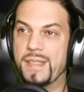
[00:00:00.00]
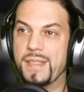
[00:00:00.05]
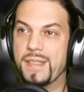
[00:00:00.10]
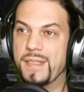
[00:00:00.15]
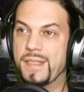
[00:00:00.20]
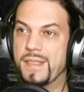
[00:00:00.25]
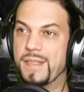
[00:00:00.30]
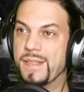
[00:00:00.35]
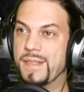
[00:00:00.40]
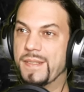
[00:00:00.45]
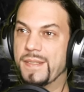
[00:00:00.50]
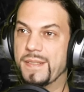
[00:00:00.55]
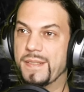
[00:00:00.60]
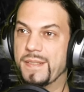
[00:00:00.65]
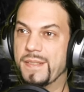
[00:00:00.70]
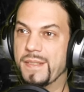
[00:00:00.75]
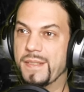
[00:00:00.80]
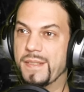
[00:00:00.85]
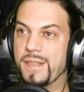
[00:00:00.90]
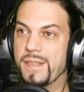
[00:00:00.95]

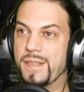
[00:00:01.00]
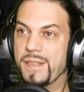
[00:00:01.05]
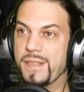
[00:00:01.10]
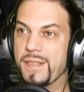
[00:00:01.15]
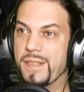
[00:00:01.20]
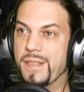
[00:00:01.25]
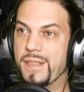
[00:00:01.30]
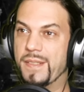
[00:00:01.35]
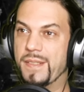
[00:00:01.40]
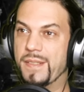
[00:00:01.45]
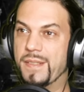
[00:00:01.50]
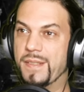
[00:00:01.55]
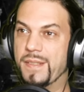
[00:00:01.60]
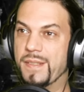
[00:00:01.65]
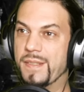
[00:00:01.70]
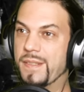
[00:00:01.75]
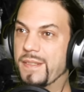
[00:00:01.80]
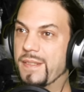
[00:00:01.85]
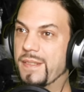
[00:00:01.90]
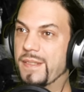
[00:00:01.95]

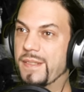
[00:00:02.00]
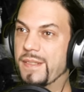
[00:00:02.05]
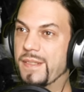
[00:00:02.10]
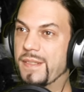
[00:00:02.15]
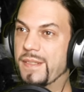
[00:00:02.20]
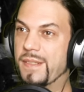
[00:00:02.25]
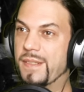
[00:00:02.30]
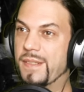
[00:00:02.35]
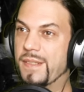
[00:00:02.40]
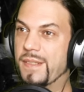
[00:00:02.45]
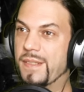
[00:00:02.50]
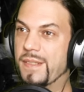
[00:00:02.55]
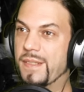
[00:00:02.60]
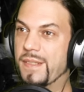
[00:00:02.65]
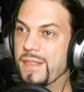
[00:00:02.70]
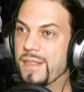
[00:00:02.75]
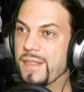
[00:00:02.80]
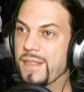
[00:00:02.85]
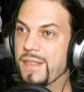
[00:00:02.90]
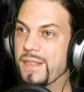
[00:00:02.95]

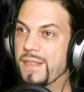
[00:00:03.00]
Nobody speaks.